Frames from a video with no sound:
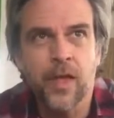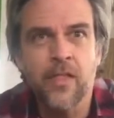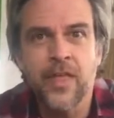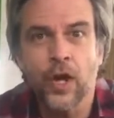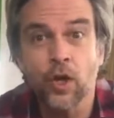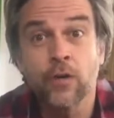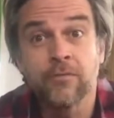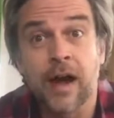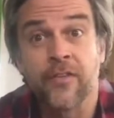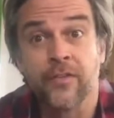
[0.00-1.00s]
that her
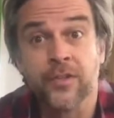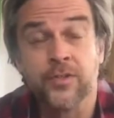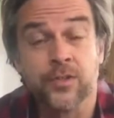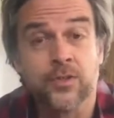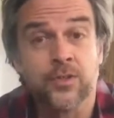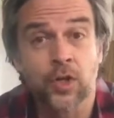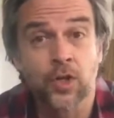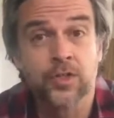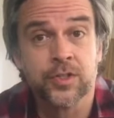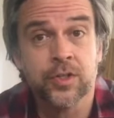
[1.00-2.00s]
father introduced
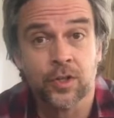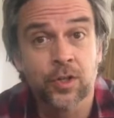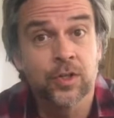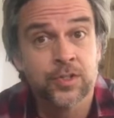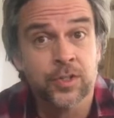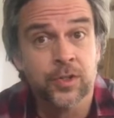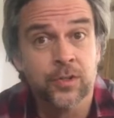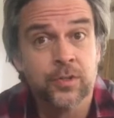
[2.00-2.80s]
her to,